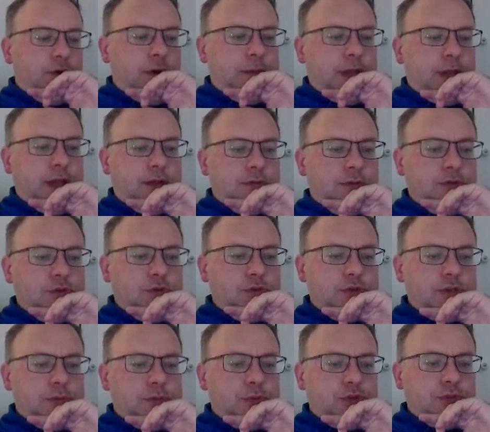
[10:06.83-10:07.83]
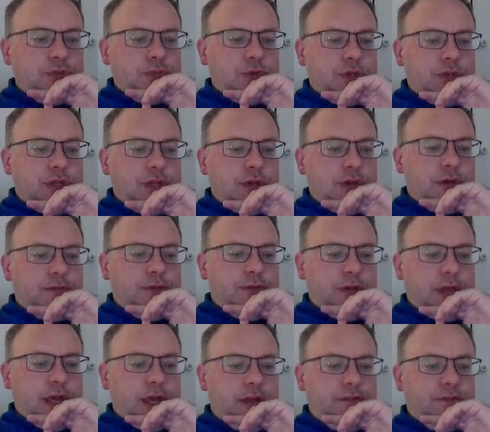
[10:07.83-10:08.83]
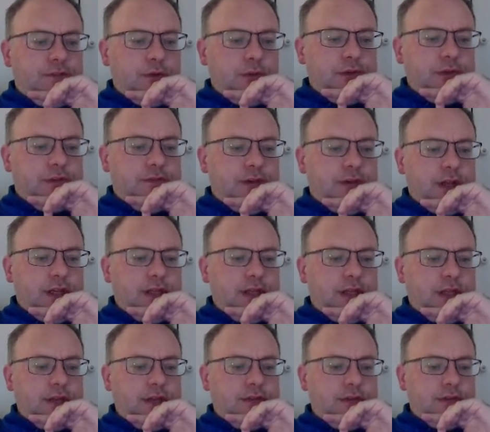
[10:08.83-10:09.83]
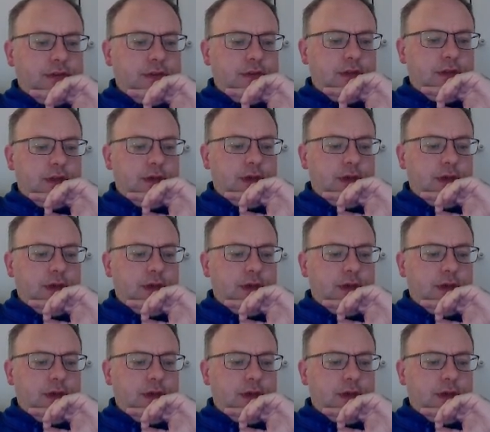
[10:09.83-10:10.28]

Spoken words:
I mean, it was also possible. No, I think a4 was fairly decent.